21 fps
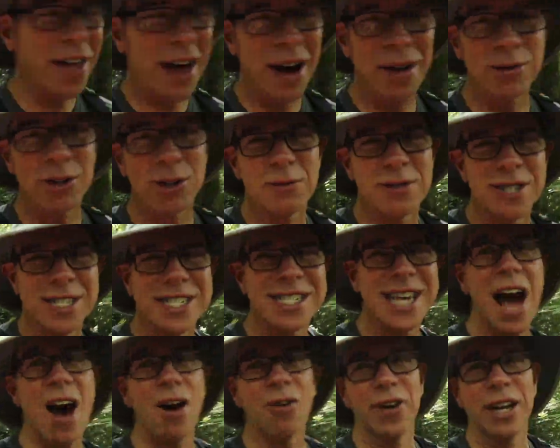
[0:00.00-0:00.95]
that was a
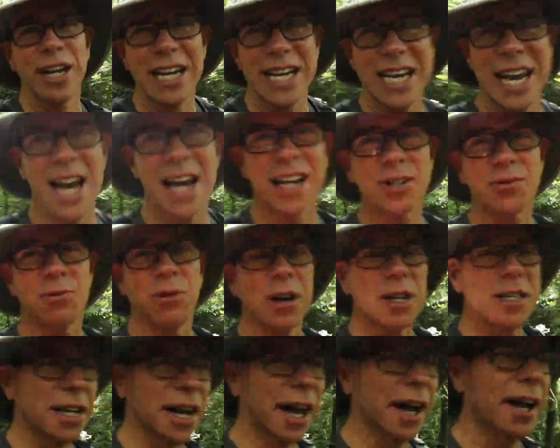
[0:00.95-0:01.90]
resounding yes,
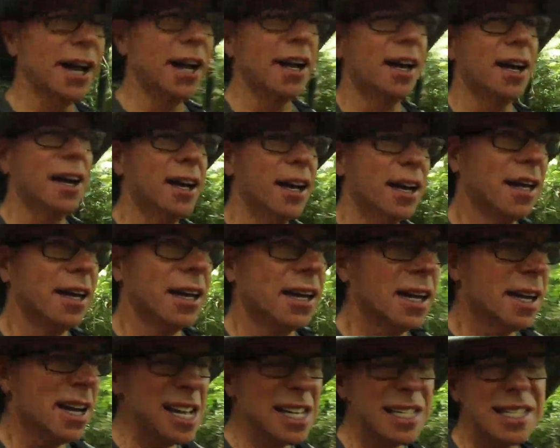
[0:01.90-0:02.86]
wasn't it?
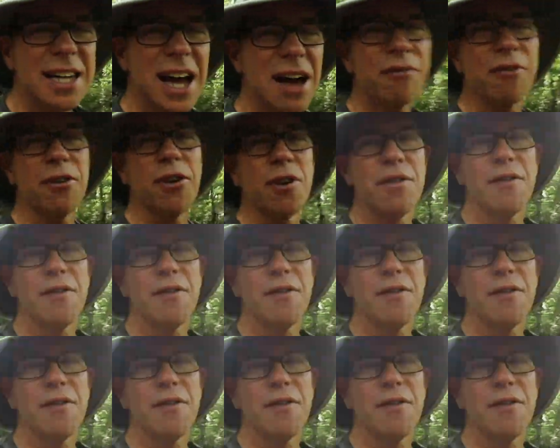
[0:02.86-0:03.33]
It's not very